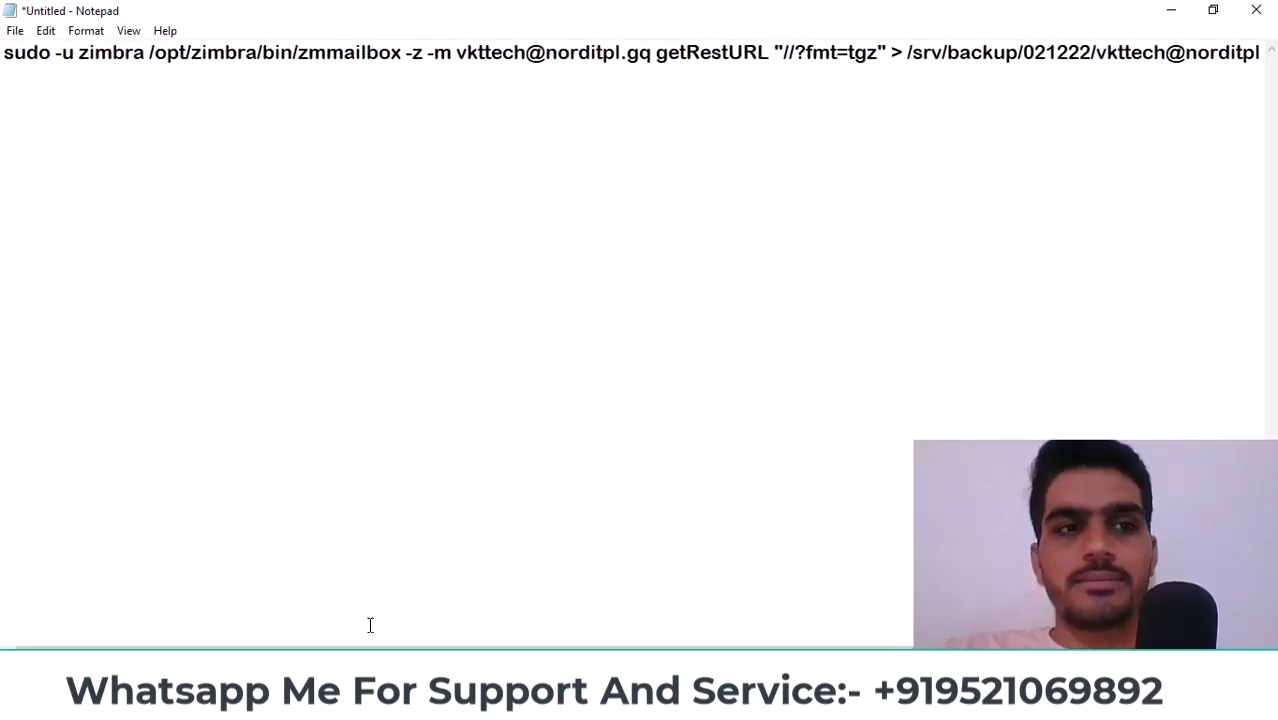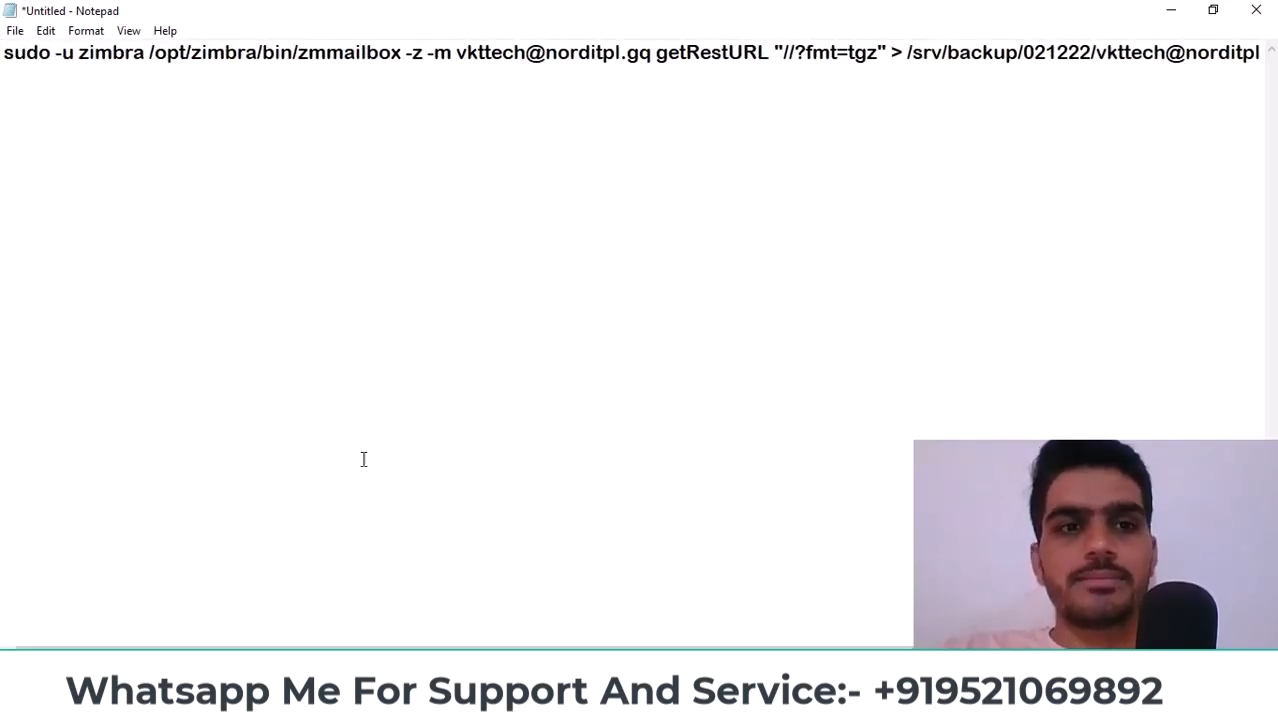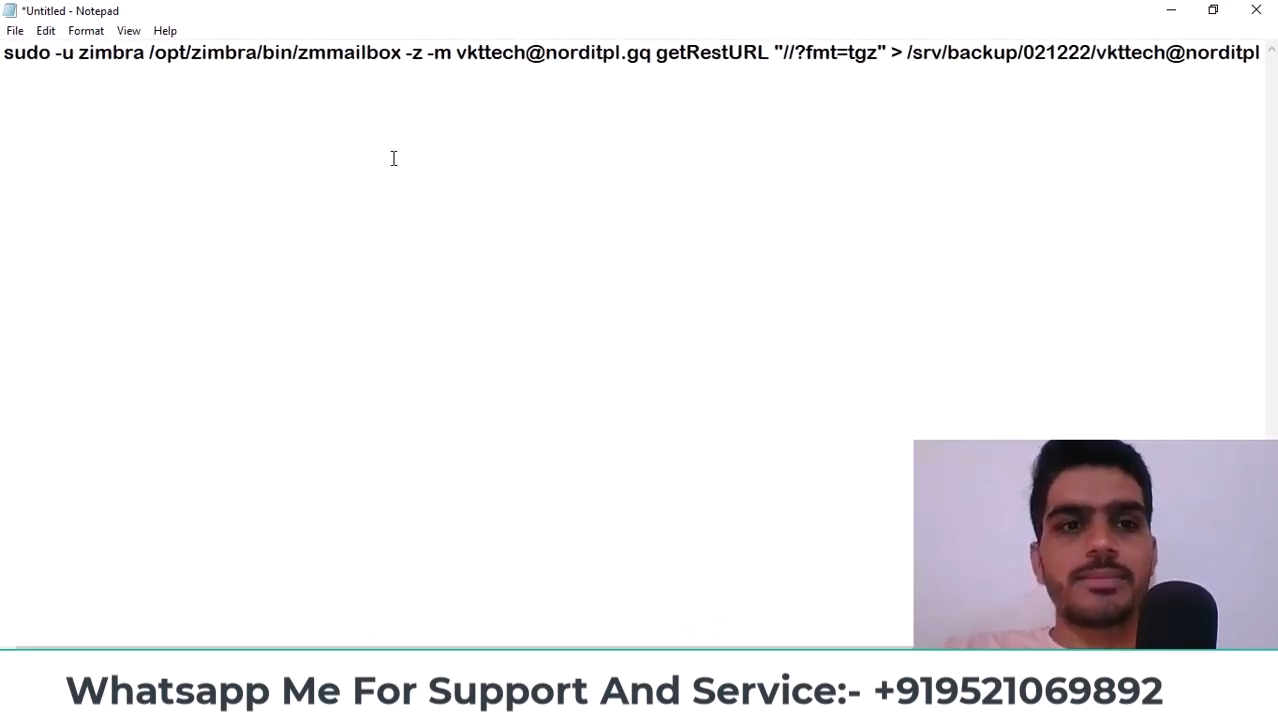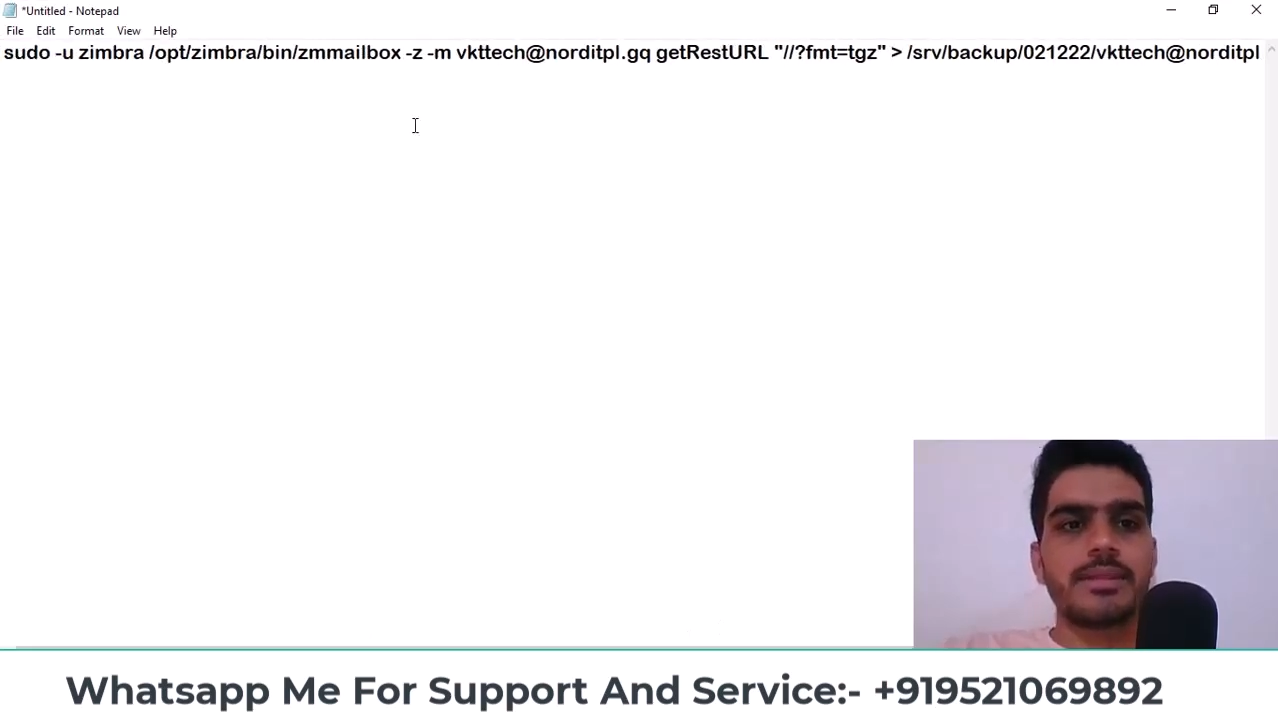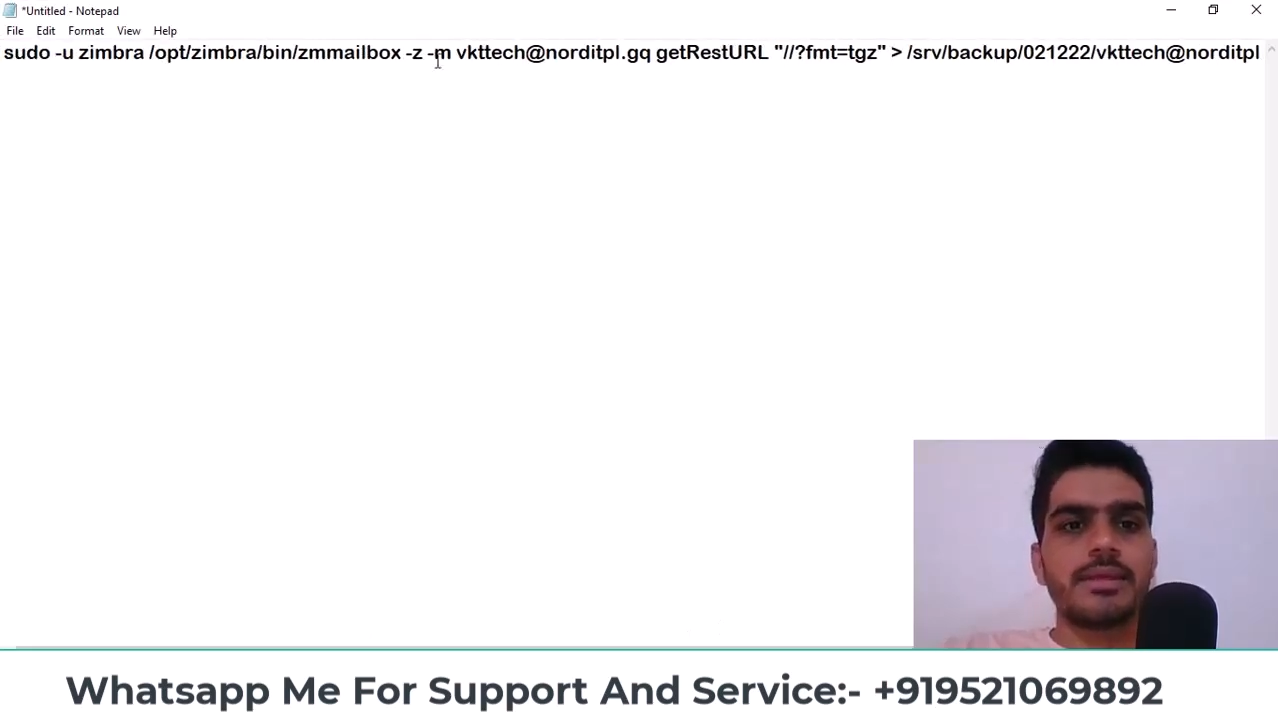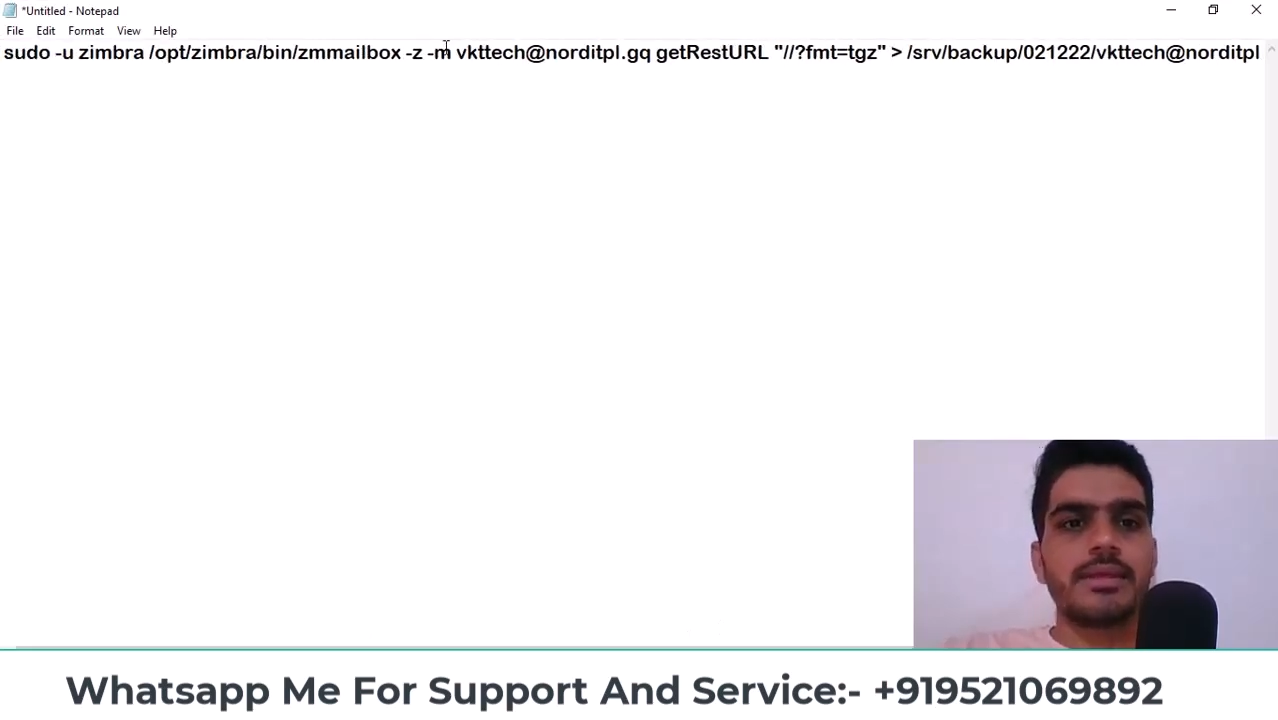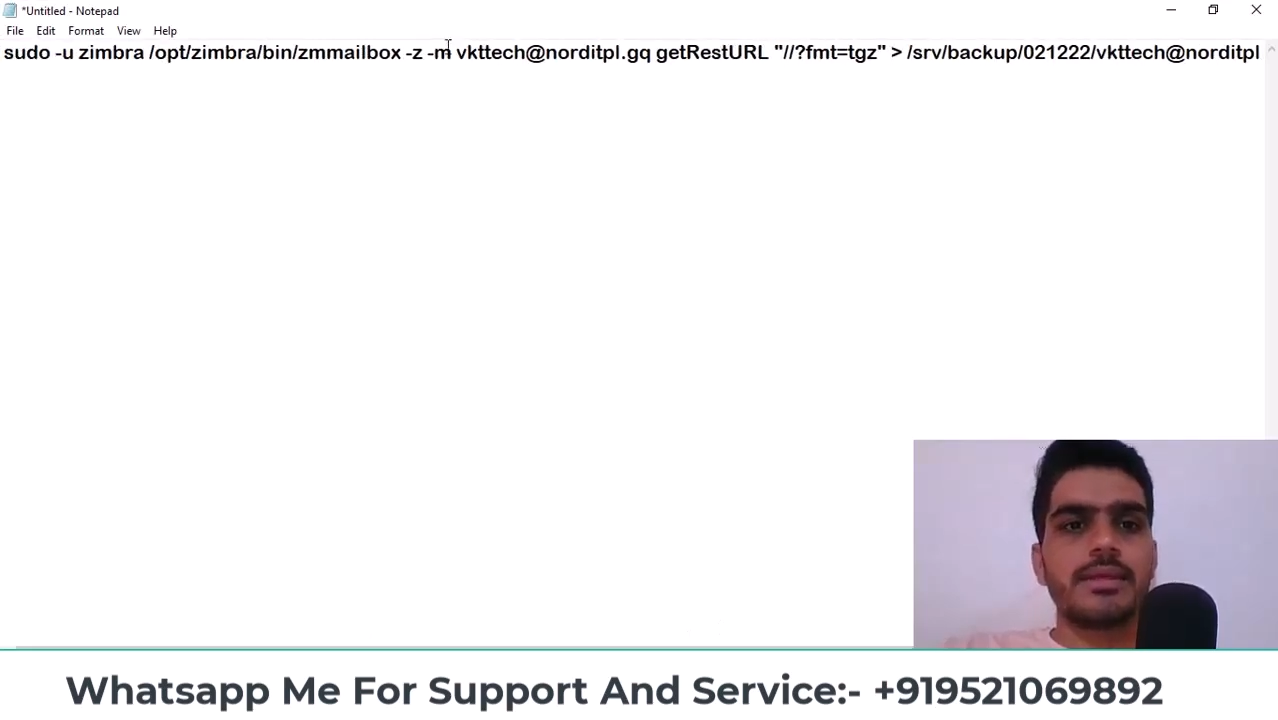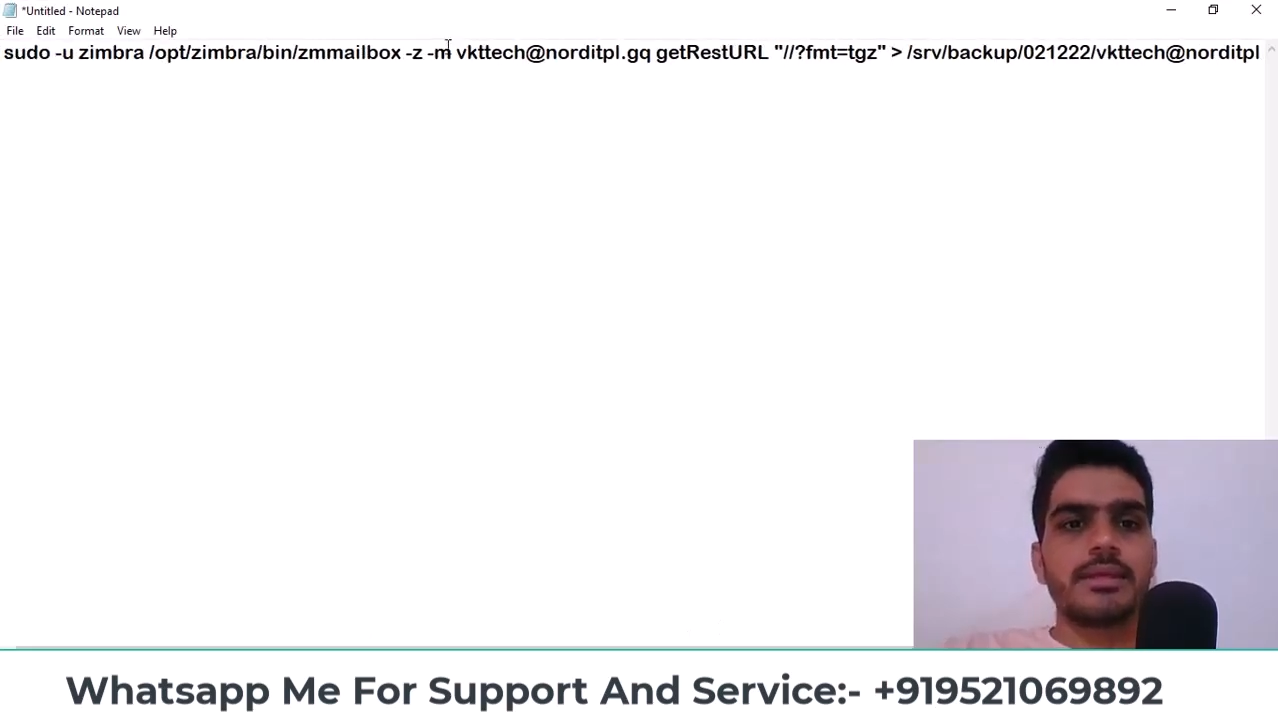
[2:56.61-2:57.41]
that you want to